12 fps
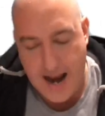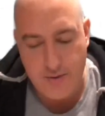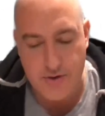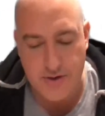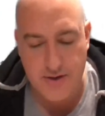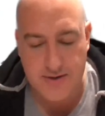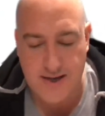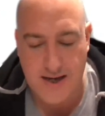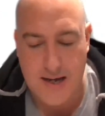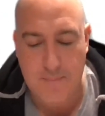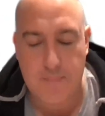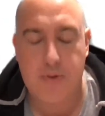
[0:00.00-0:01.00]
how do the
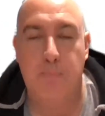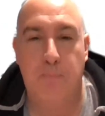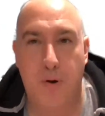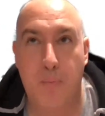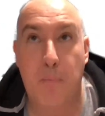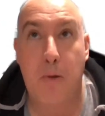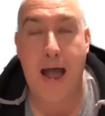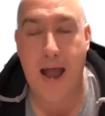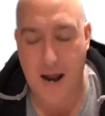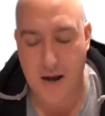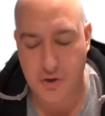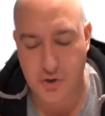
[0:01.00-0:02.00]
teams
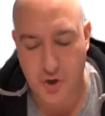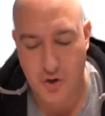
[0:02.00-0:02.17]
prepare